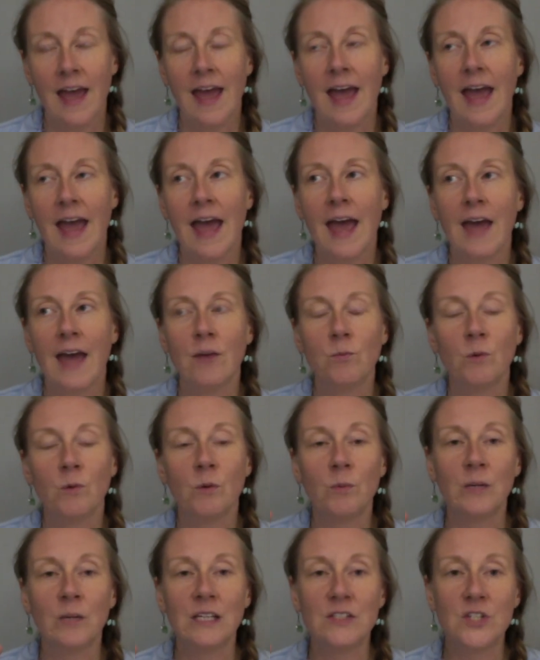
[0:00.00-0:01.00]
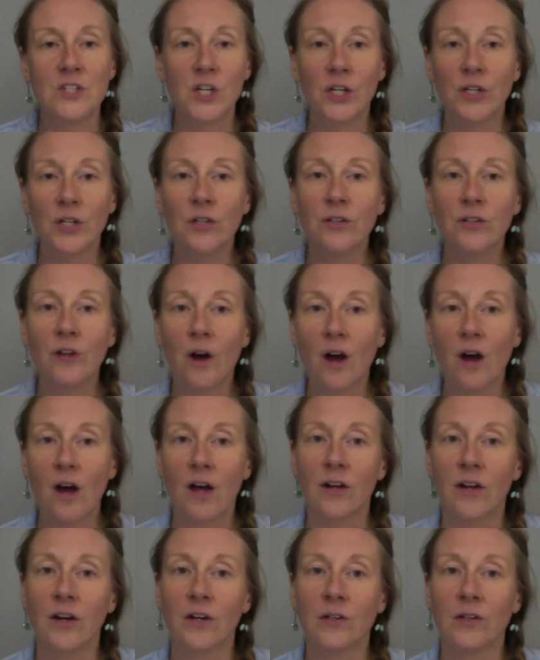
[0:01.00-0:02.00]
And when we turn
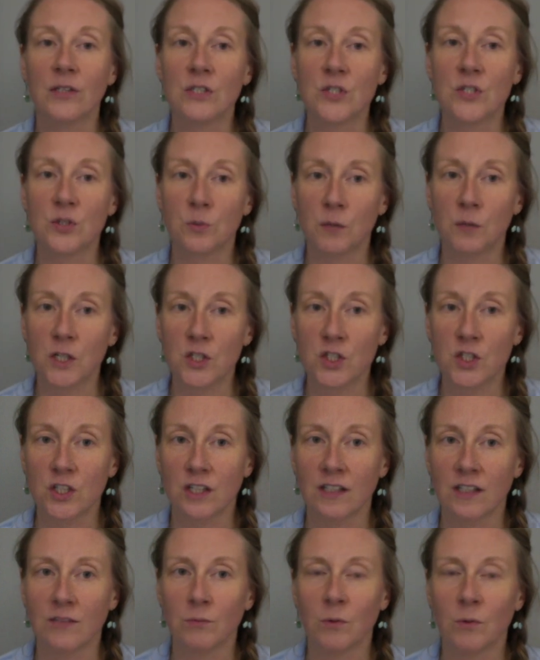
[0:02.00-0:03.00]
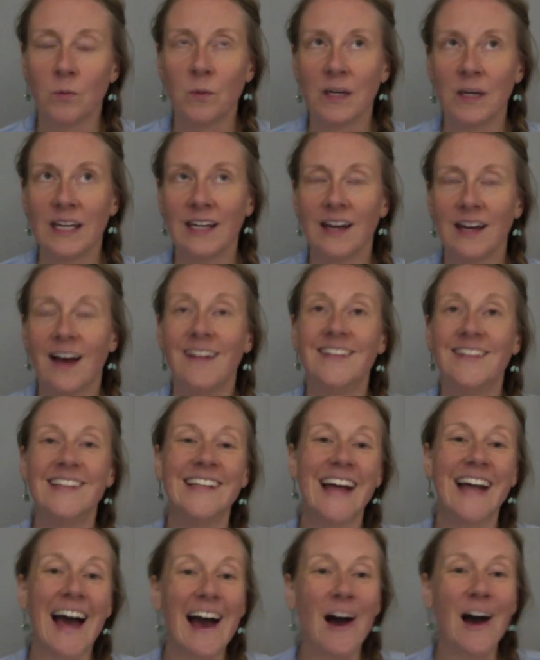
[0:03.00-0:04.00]
on our intuition, when we
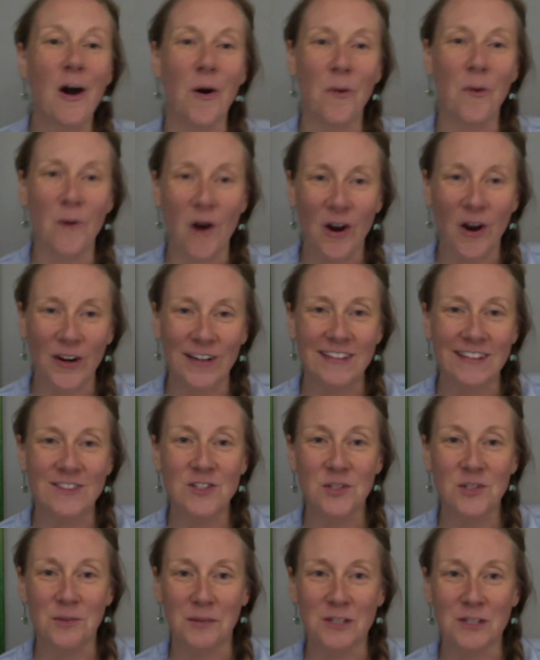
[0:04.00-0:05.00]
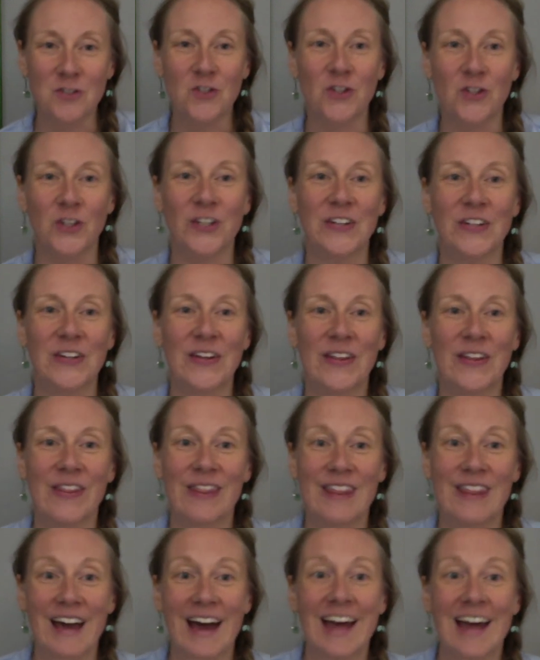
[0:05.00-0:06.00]
allow our intuition
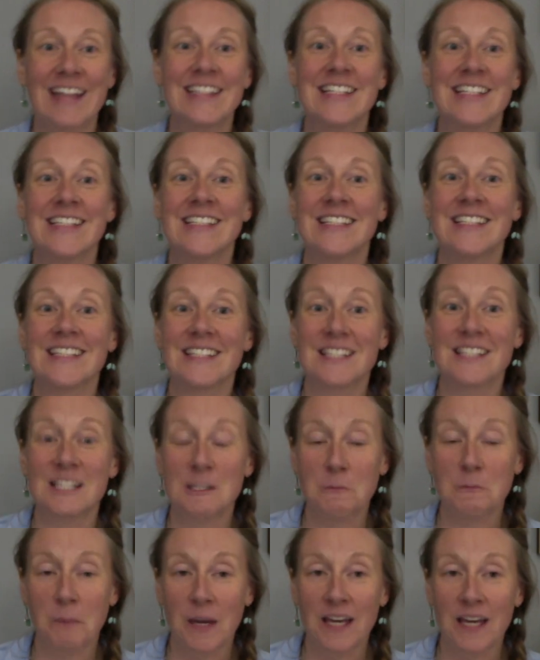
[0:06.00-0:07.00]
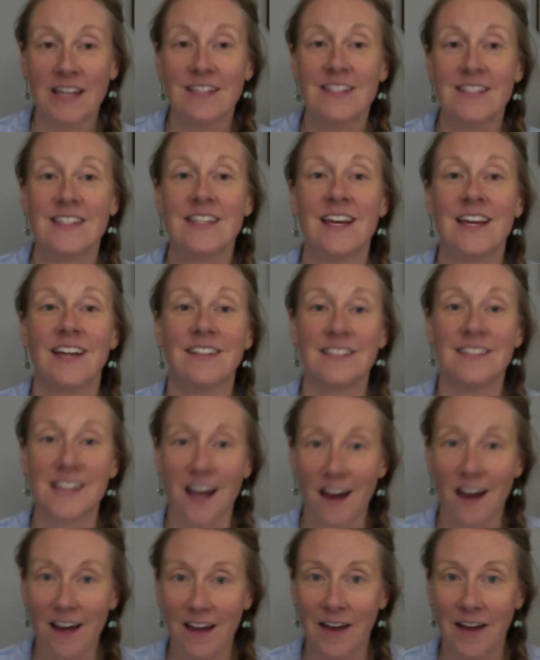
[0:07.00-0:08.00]
that space and
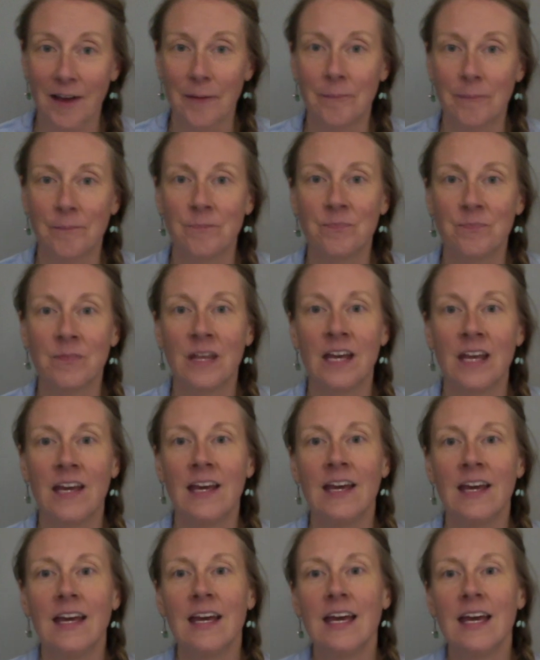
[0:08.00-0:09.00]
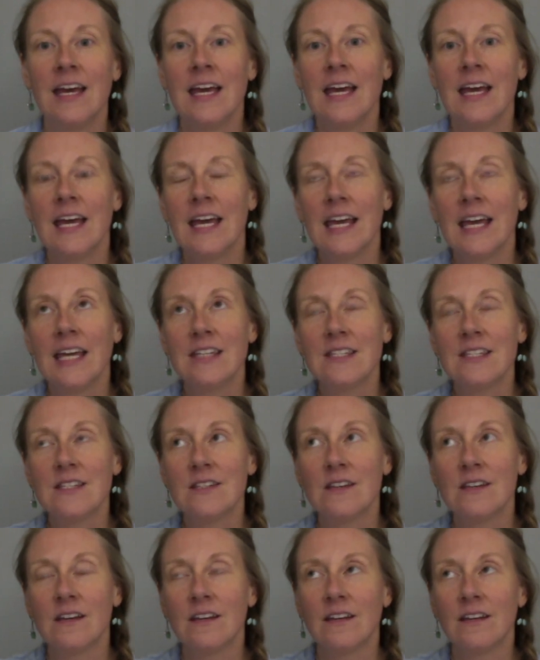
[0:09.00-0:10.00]
time,
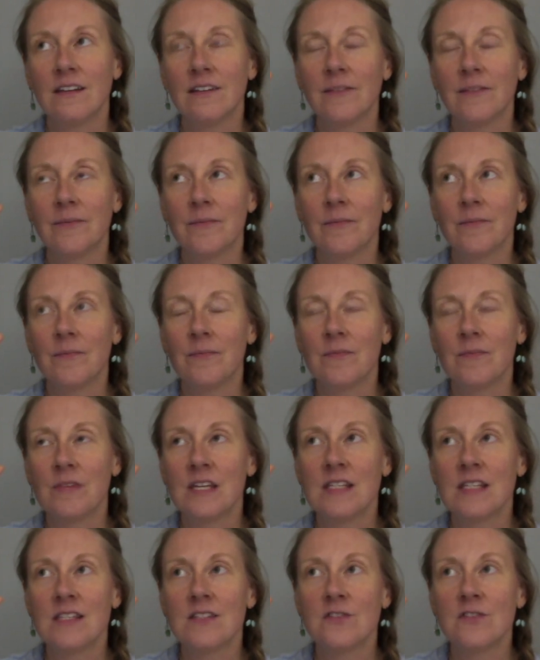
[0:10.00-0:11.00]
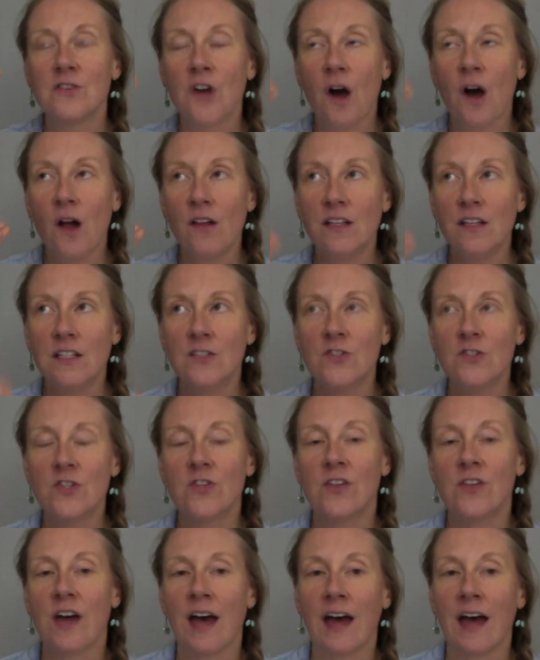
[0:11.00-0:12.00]
it's this
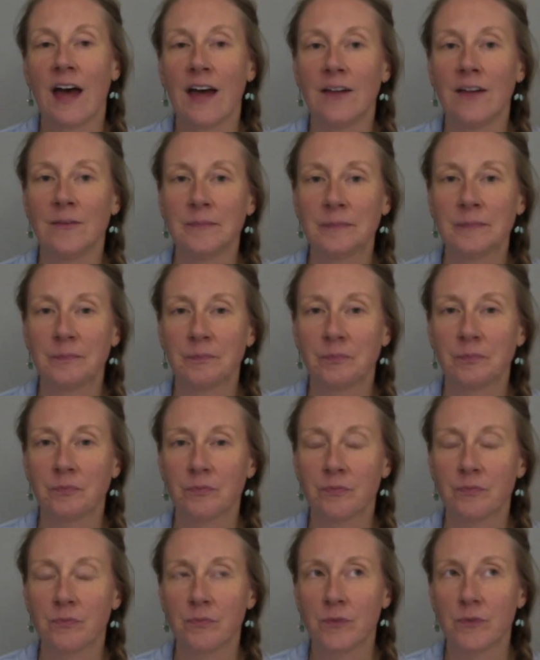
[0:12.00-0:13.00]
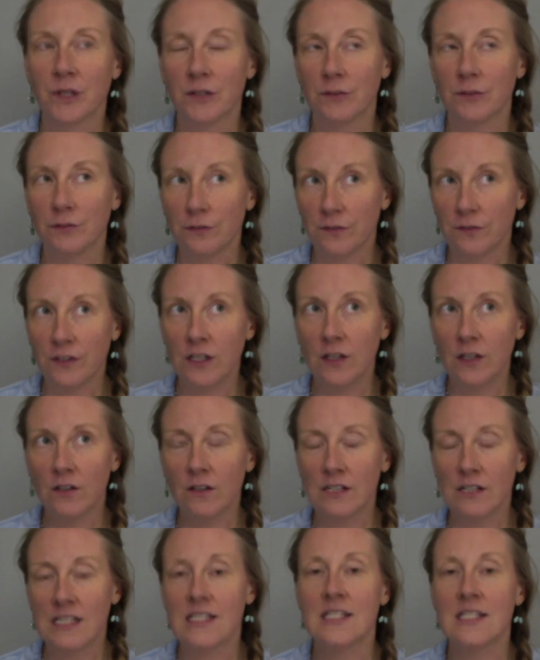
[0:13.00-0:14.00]
knowledge that fear
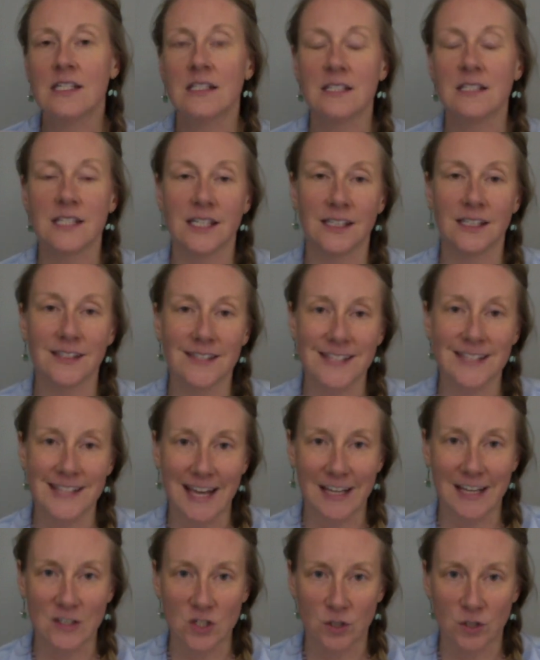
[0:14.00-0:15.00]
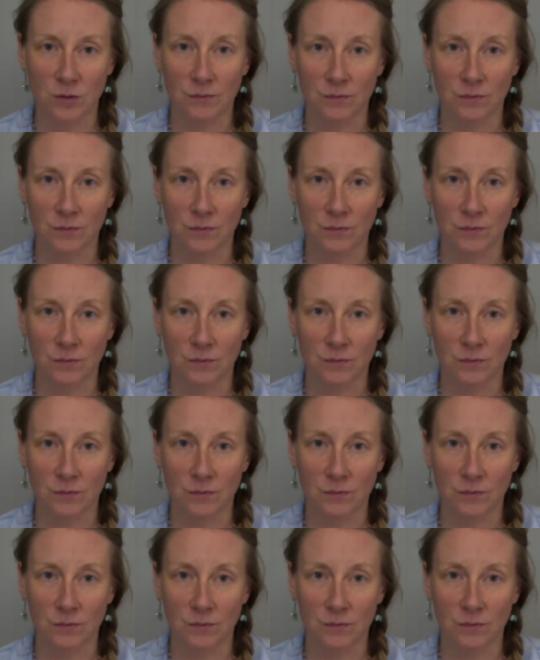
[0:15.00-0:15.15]
isn't inside you.